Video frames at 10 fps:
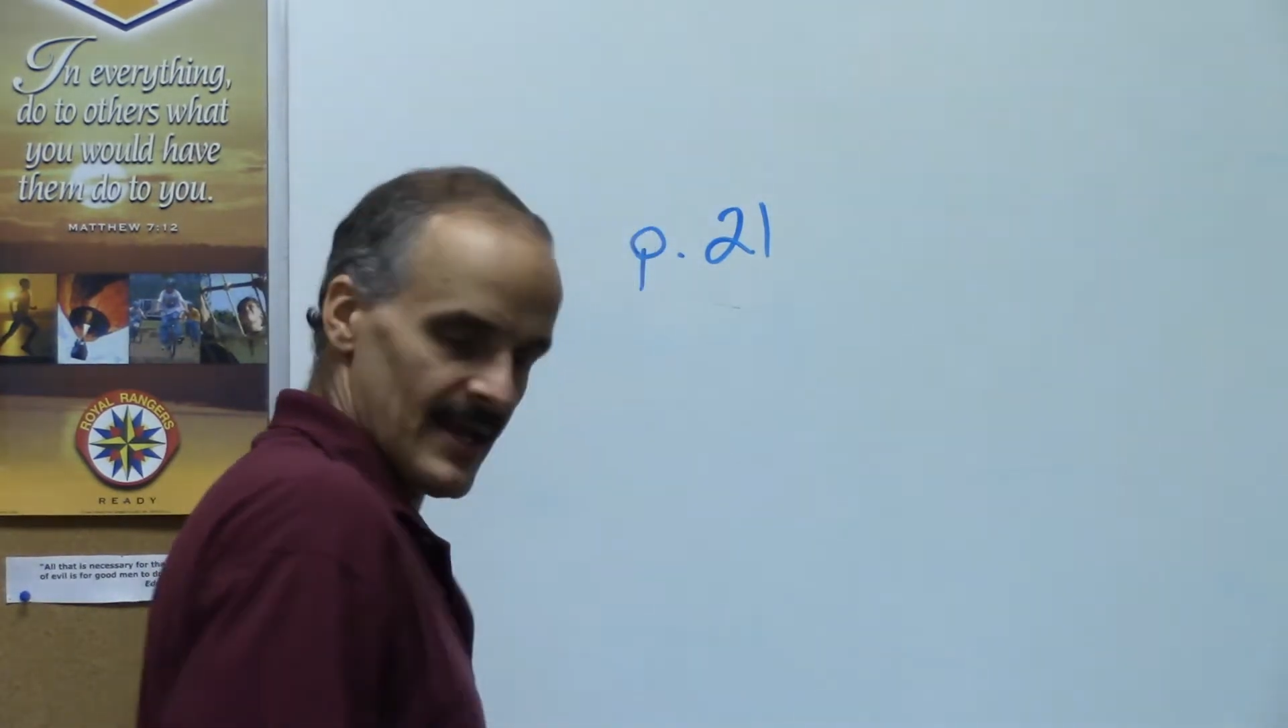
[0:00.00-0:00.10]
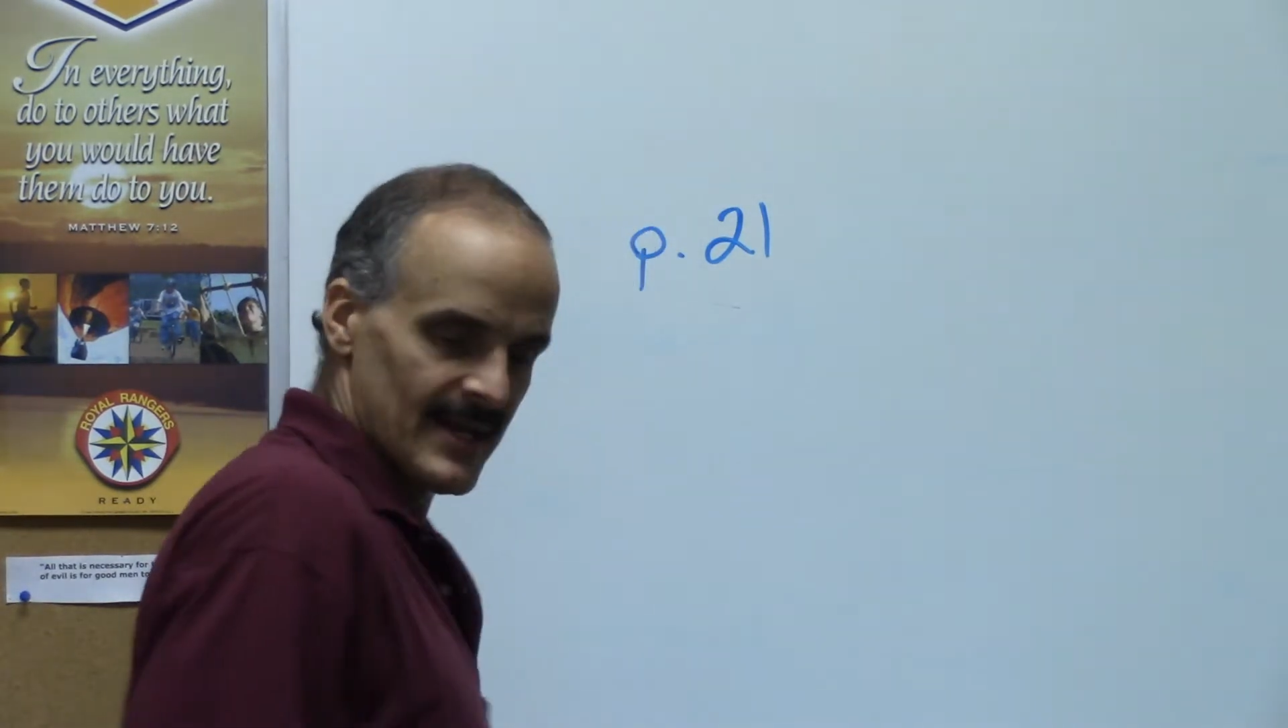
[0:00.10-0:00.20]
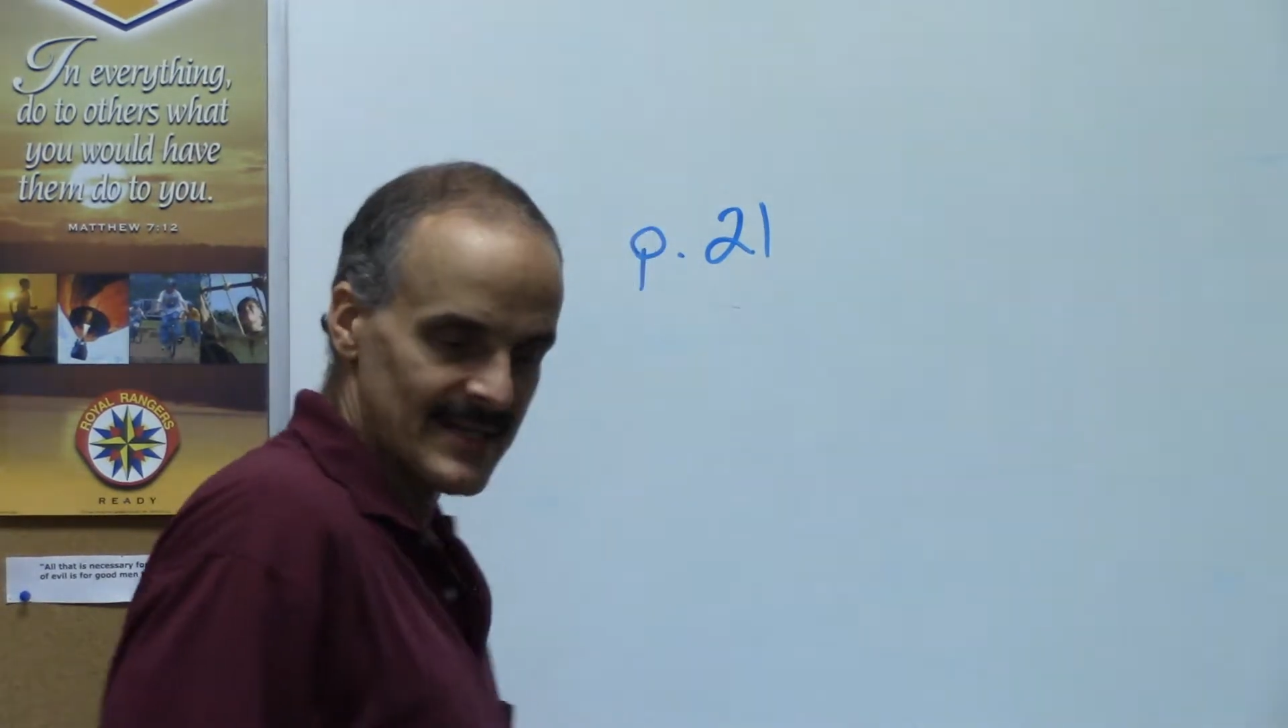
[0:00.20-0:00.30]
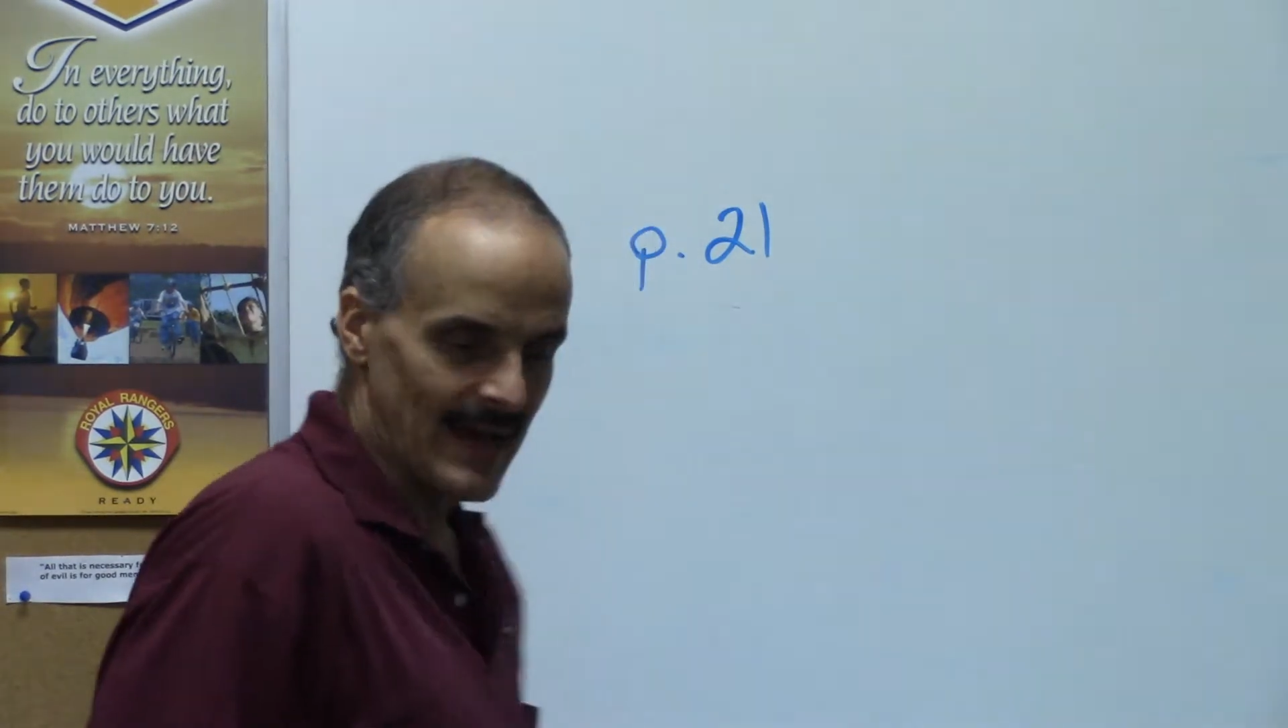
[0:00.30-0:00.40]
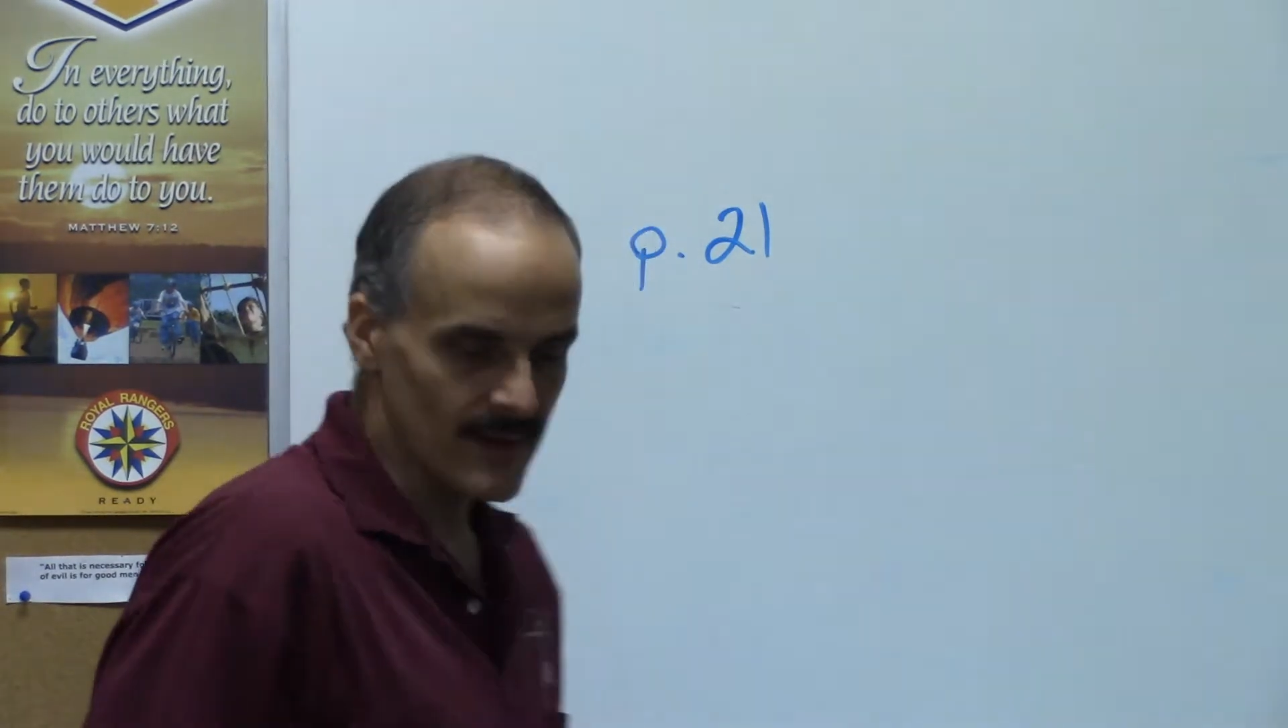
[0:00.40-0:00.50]

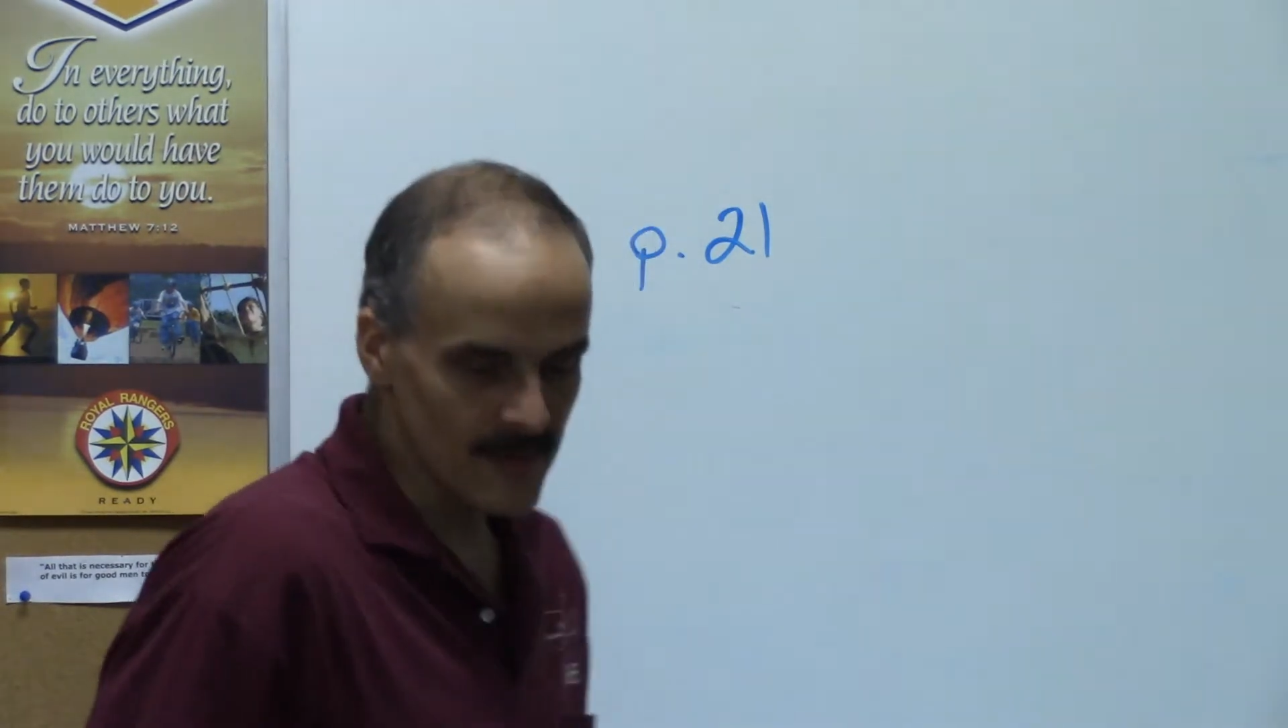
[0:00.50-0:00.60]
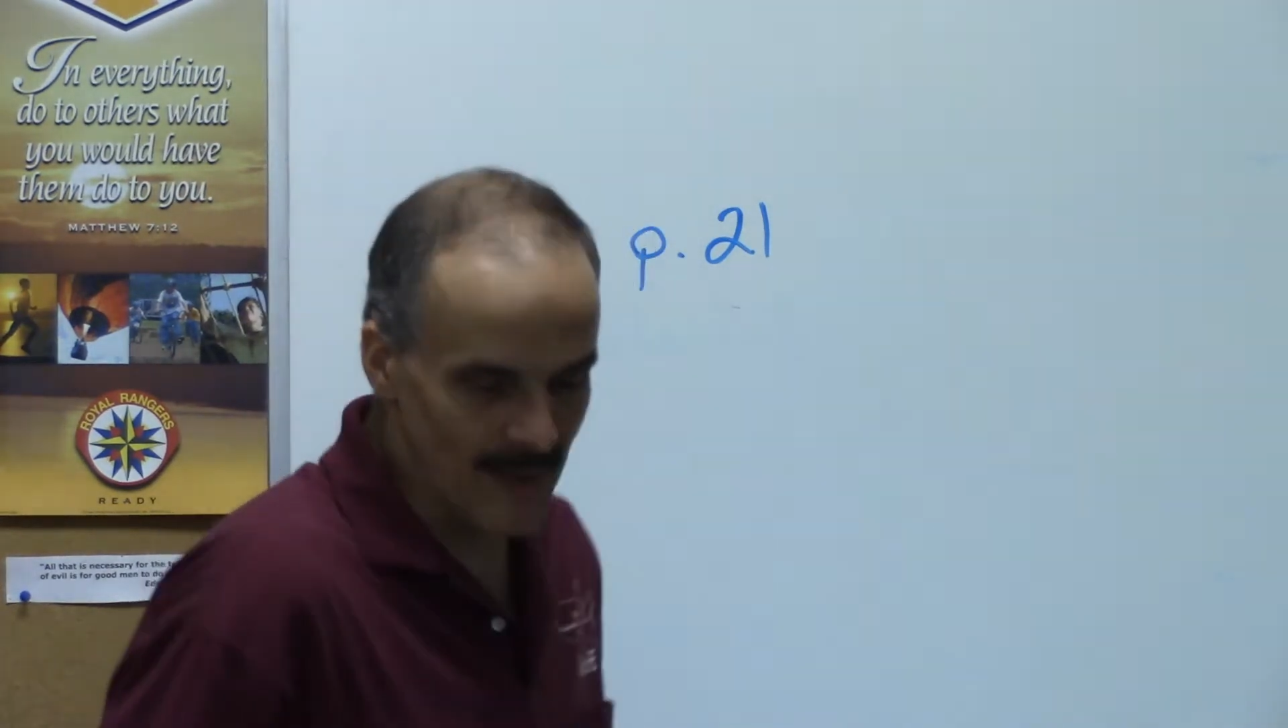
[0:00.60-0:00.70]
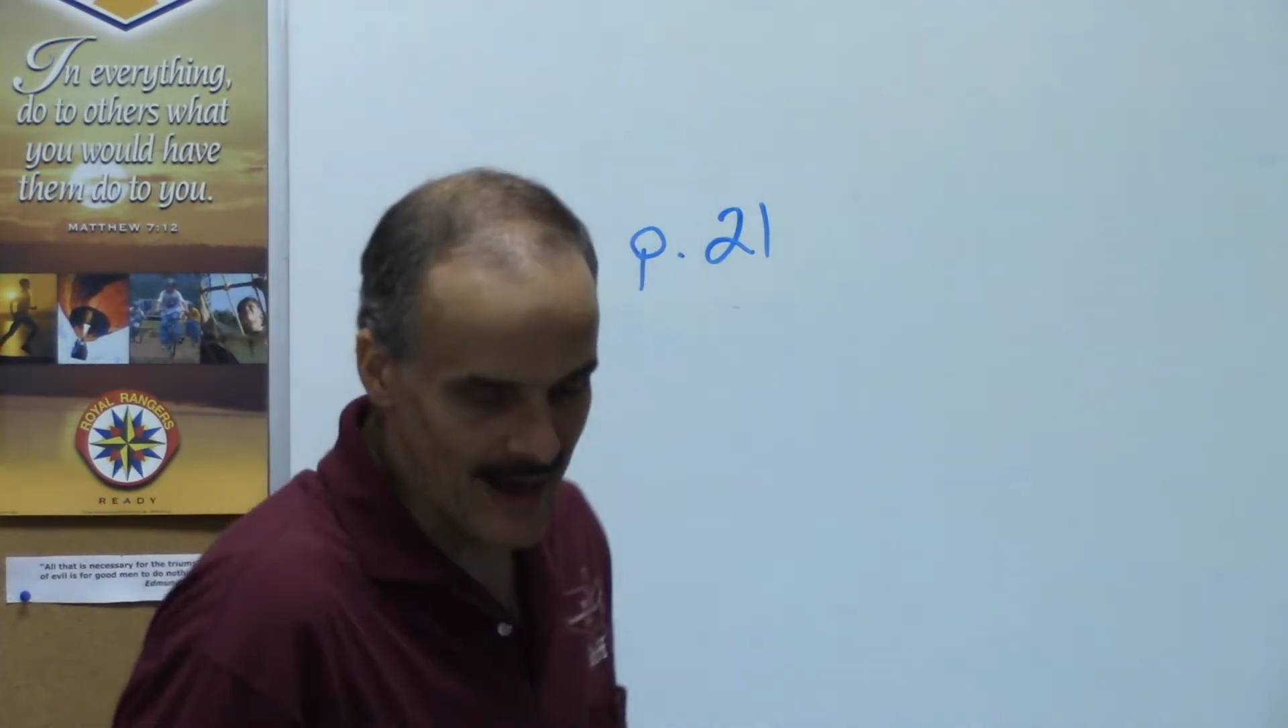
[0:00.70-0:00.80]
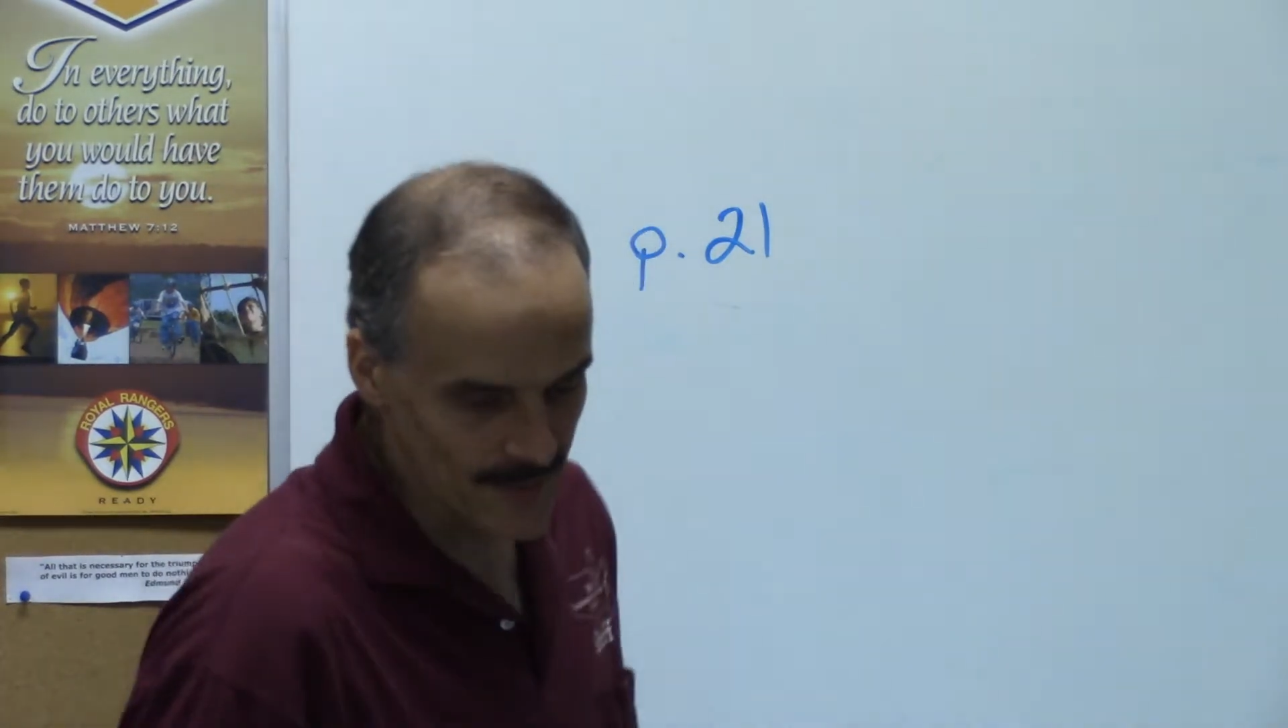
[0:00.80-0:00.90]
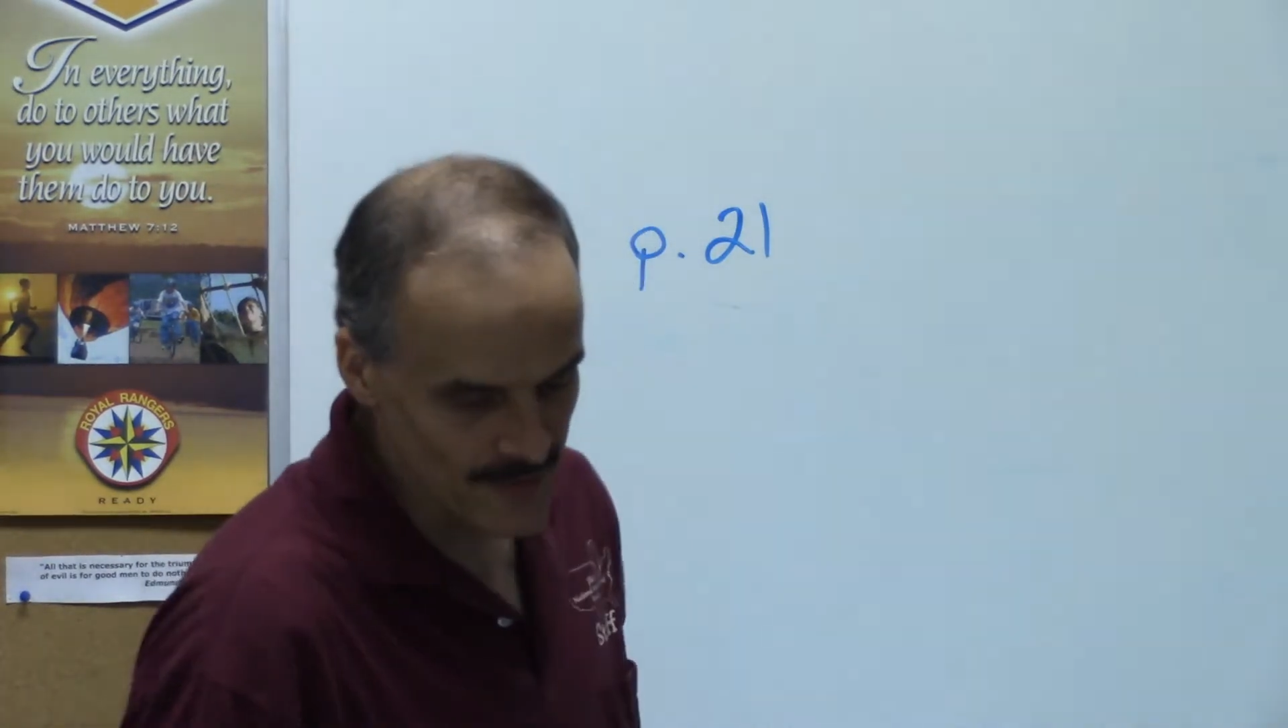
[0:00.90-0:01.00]
Down at the
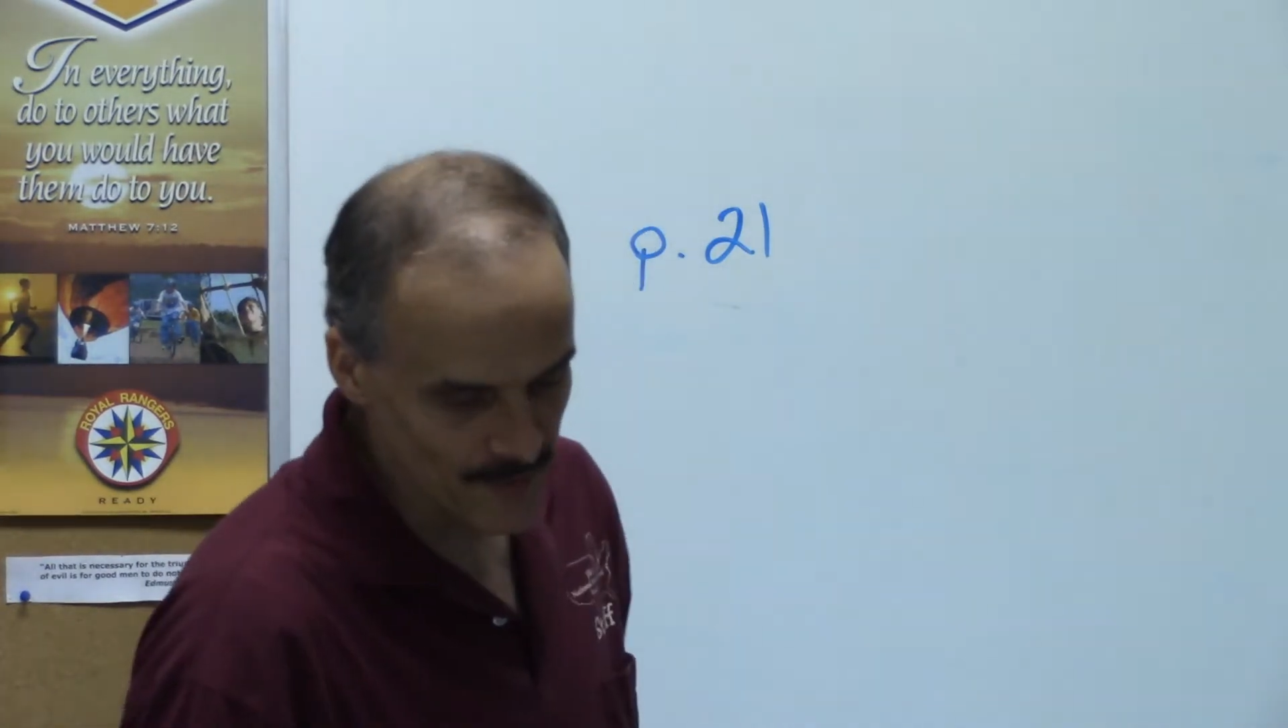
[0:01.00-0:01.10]
bottom